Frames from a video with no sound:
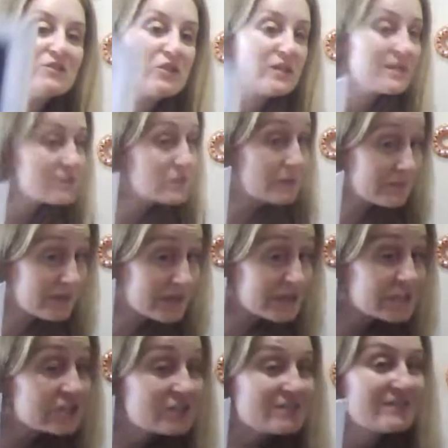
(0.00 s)
try not to be
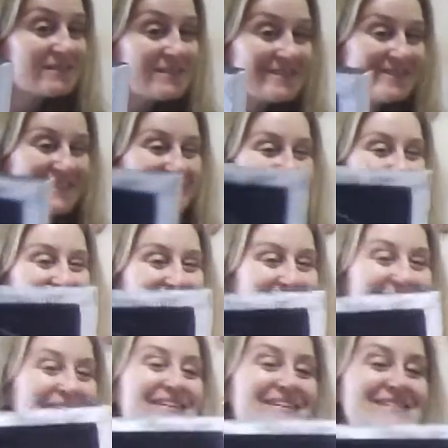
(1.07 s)
impatient like I
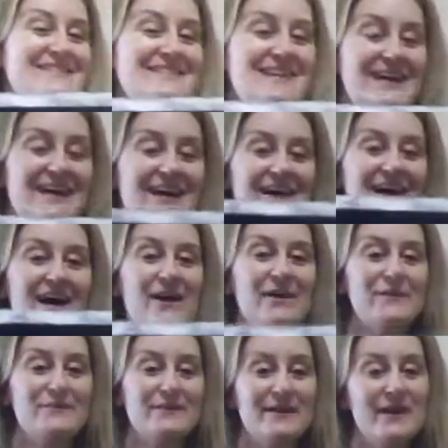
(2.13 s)
was.
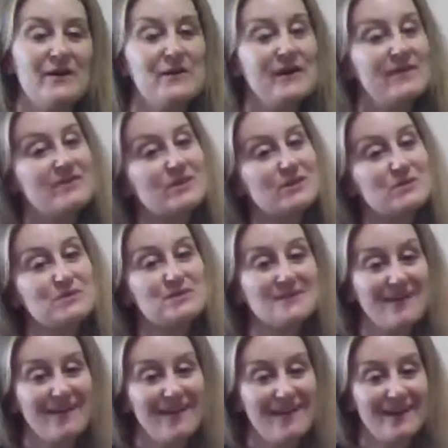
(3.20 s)
But now I have a new
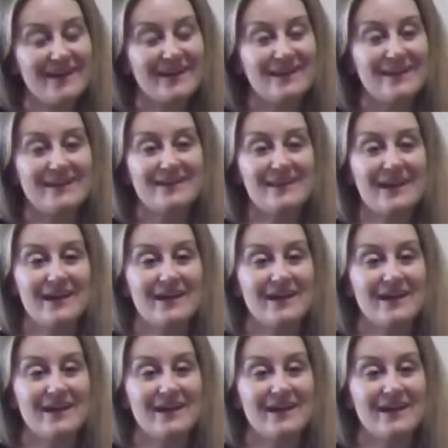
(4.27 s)
sign that I